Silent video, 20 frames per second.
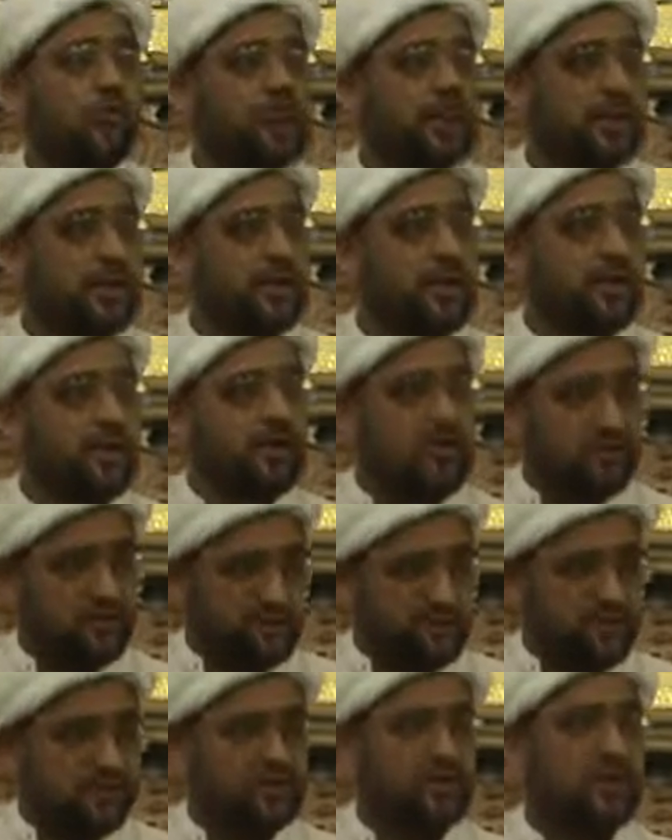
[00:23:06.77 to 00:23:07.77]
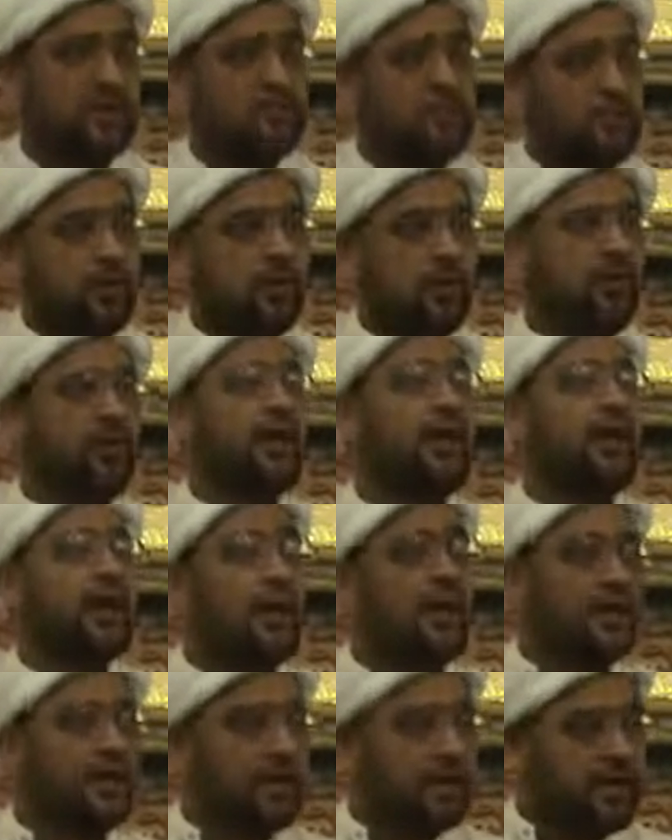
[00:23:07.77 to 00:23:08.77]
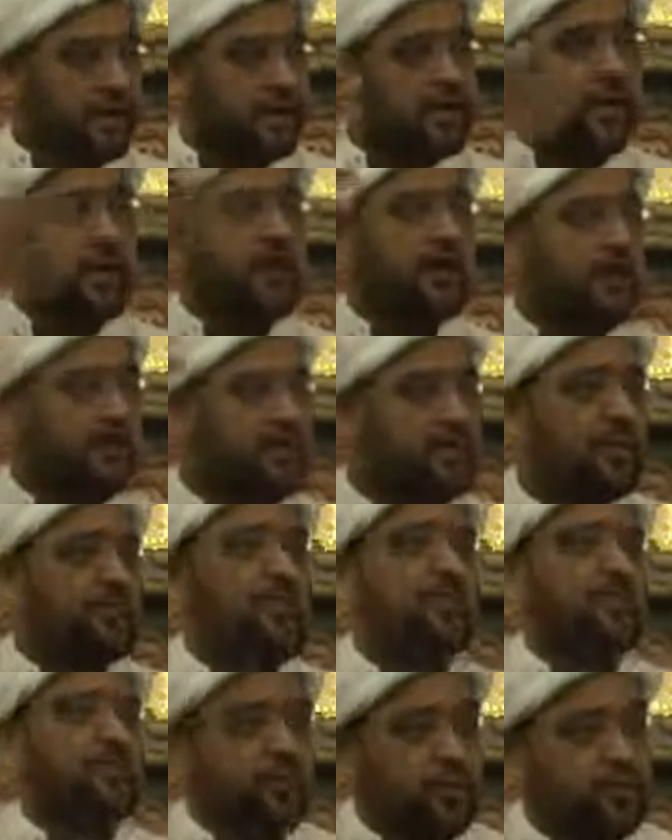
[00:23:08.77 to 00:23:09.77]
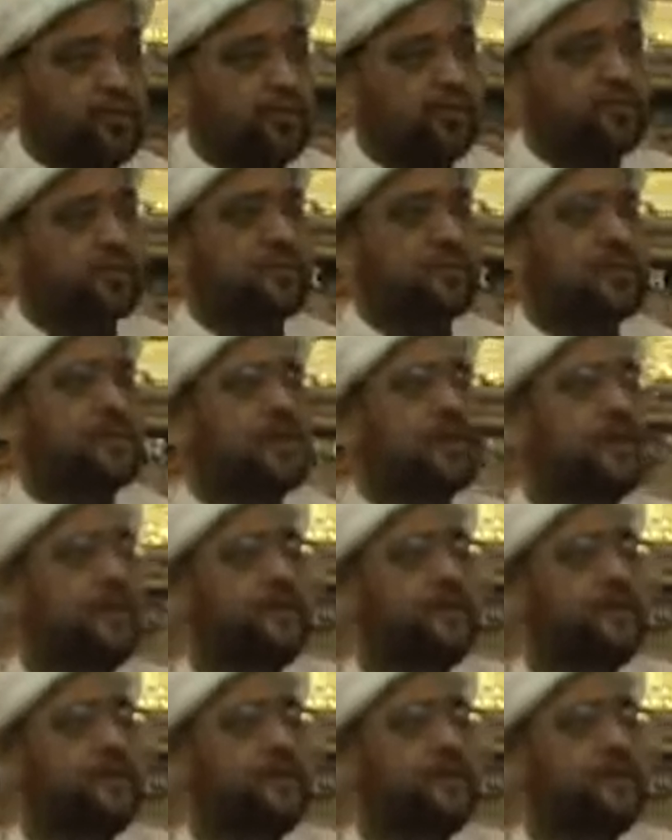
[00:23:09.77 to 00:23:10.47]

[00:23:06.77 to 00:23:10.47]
was a Christian monk and an alim of their books.